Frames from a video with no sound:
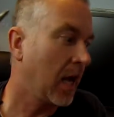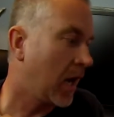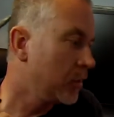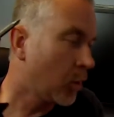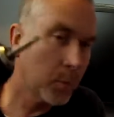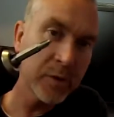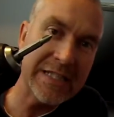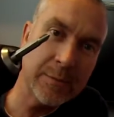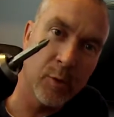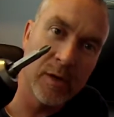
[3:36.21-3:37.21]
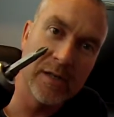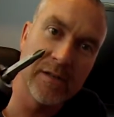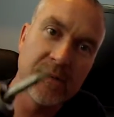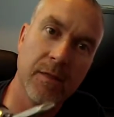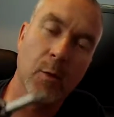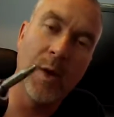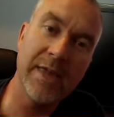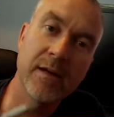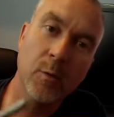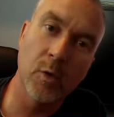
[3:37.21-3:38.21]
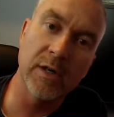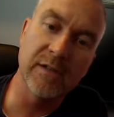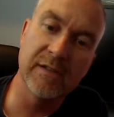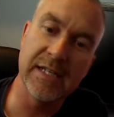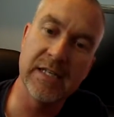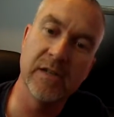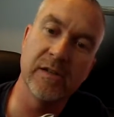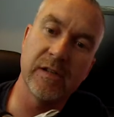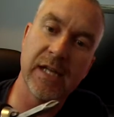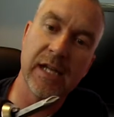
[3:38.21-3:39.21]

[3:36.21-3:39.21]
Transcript: on normal keyboards, the way that it works is